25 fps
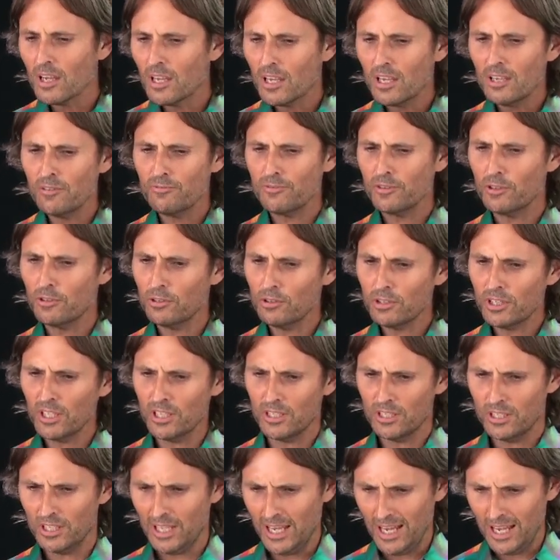If you look
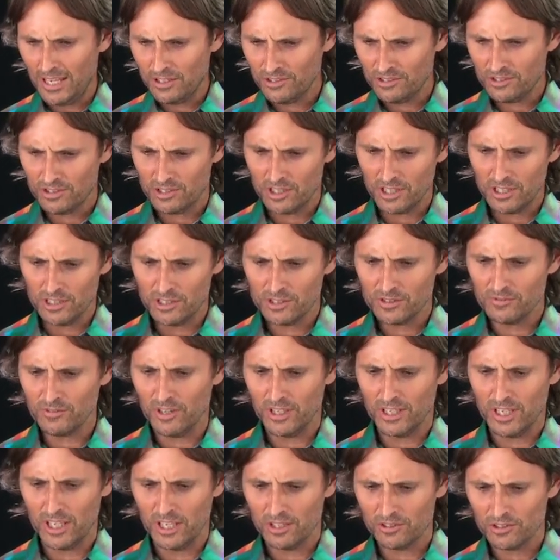at last year's
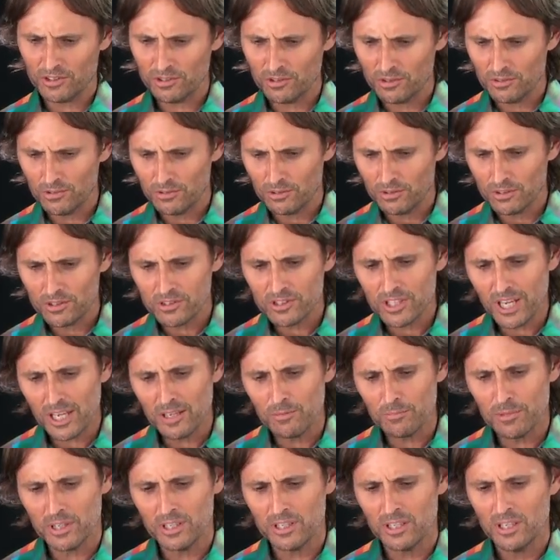financial
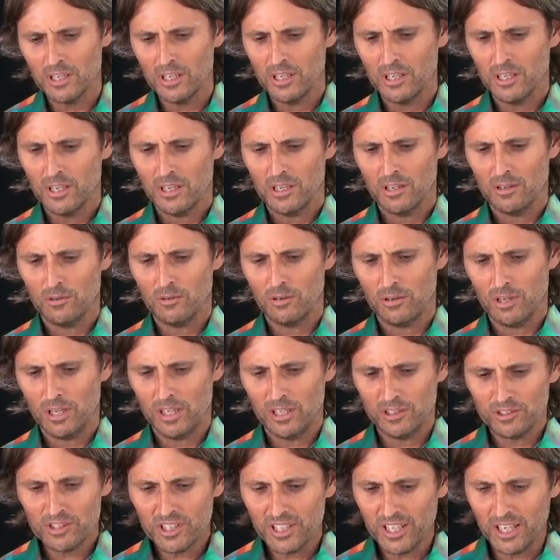statement,
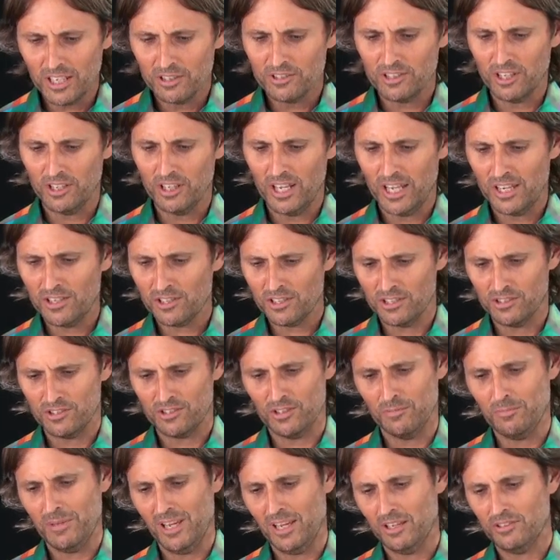internet
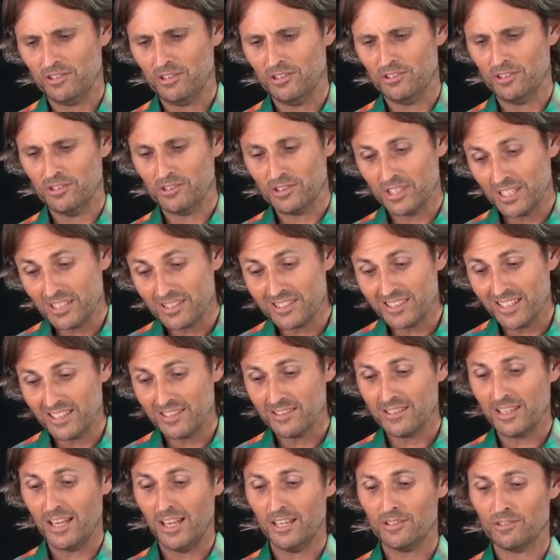donations amounted to
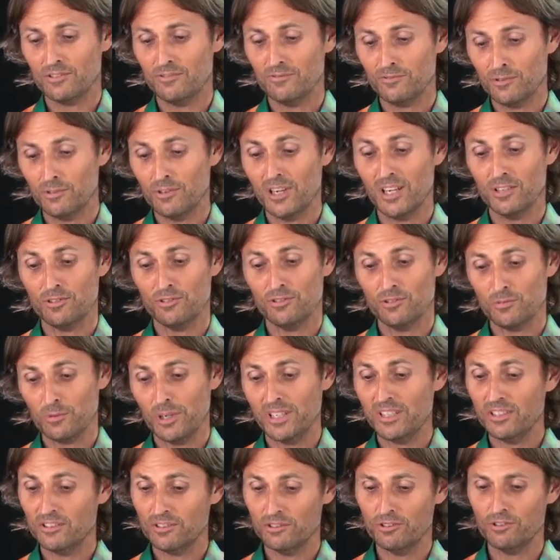
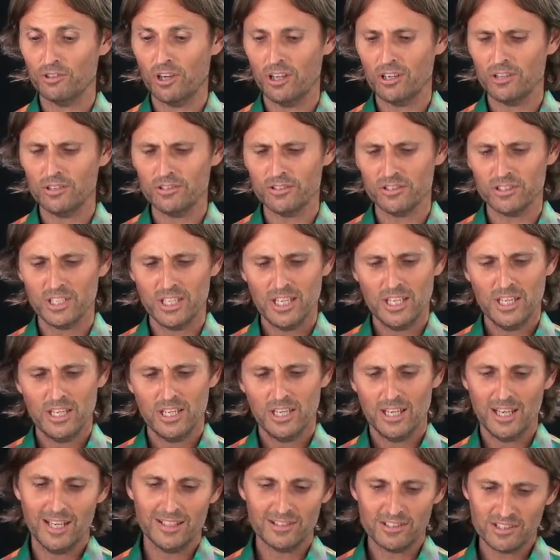$16,422
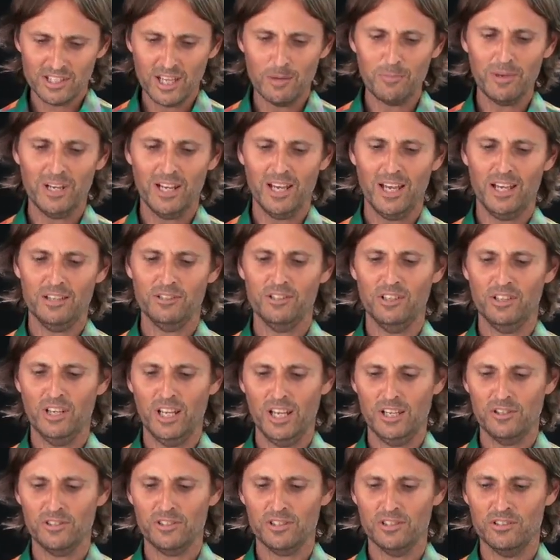and seminar
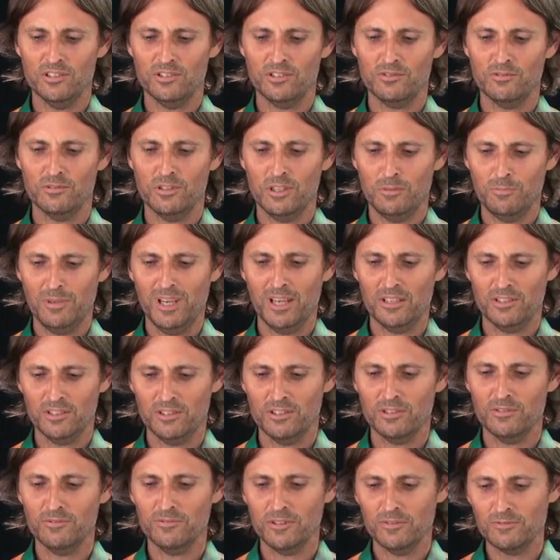donations
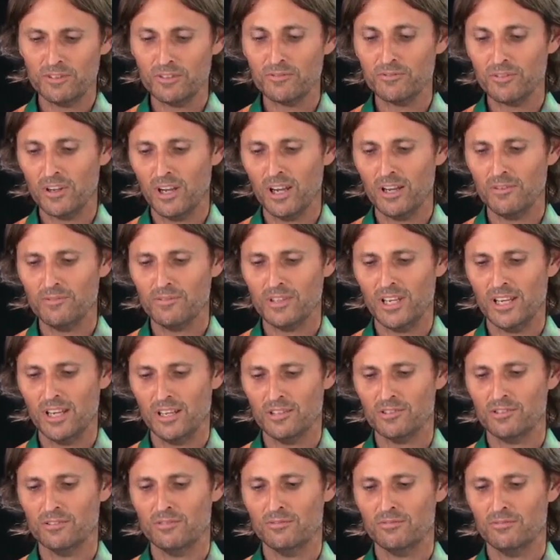amounted to
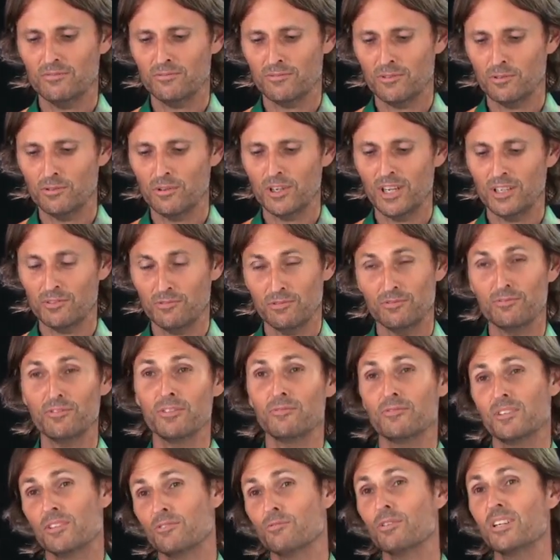
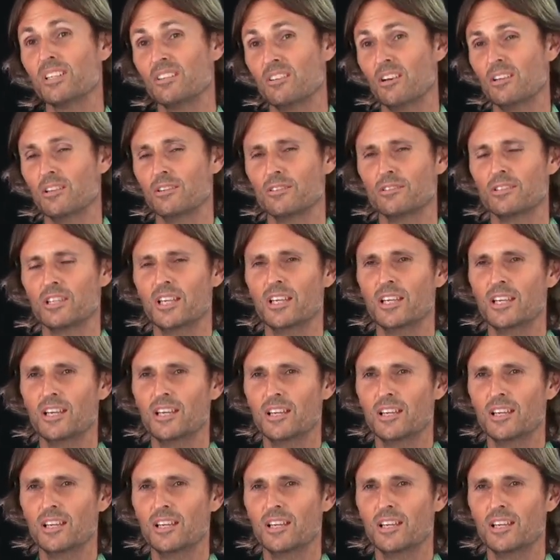$55,453.